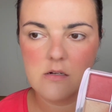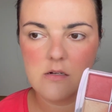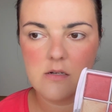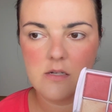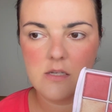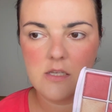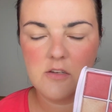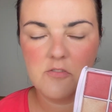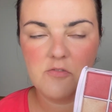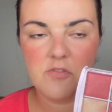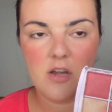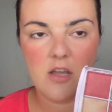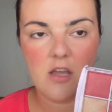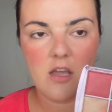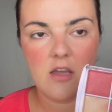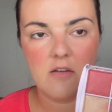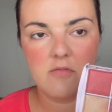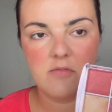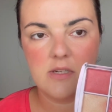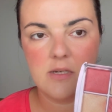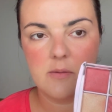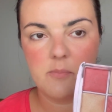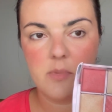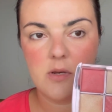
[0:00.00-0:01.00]
If I have
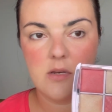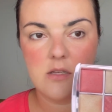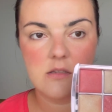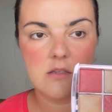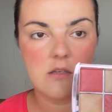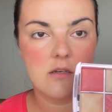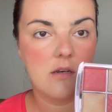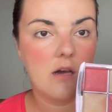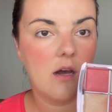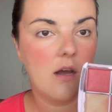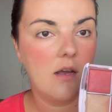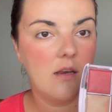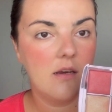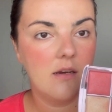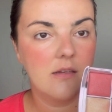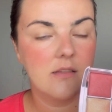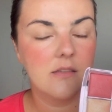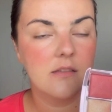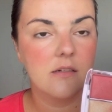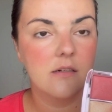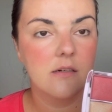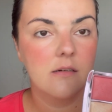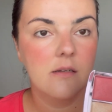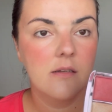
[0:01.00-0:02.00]
an apparent
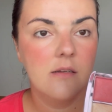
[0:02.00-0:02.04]
highlighter,